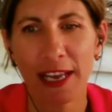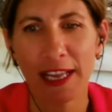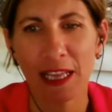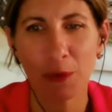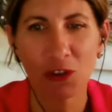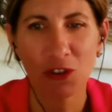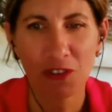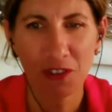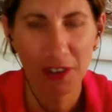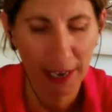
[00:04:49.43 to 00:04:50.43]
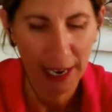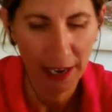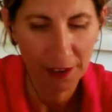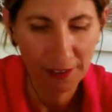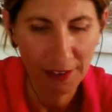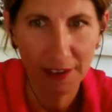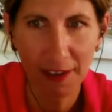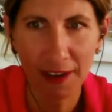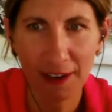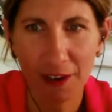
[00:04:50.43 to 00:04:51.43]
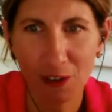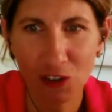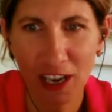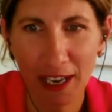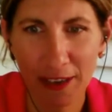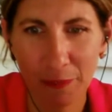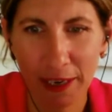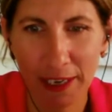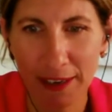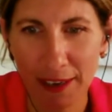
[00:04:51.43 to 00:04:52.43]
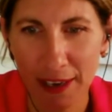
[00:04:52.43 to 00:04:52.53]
me just ask Chad, my